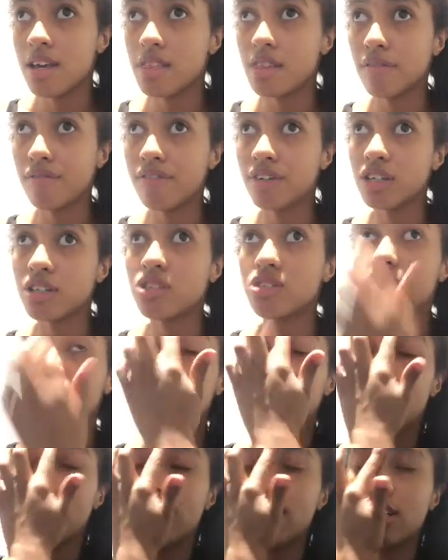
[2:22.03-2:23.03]
The first
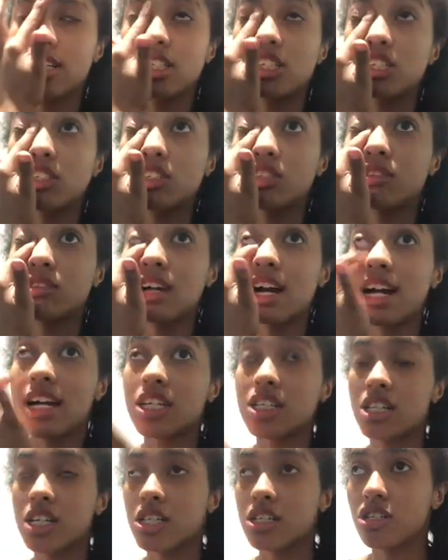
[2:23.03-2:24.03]
2 I'm going to show you
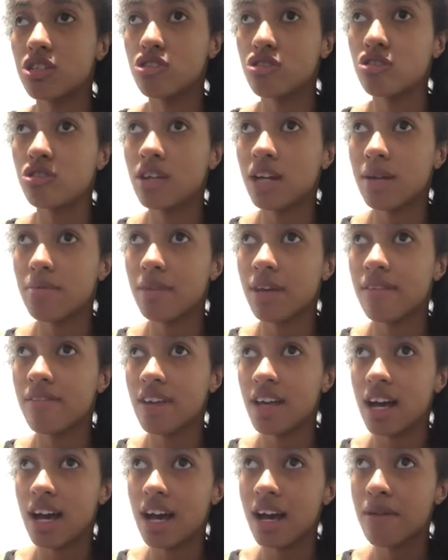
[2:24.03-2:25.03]
guys is the 2 that I'm
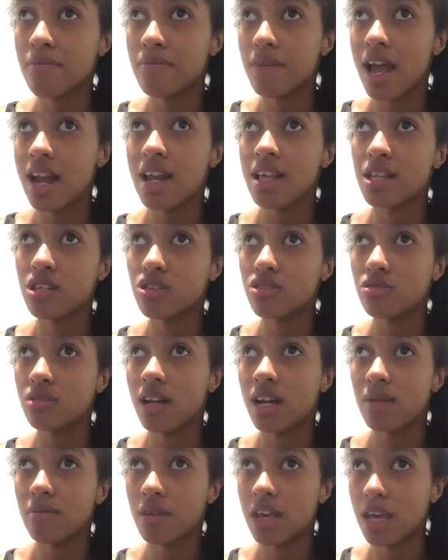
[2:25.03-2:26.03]
giving up and then the 2
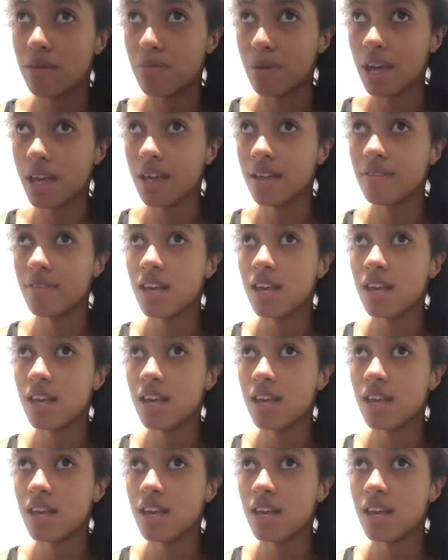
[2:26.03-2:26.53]
that I'm keeping.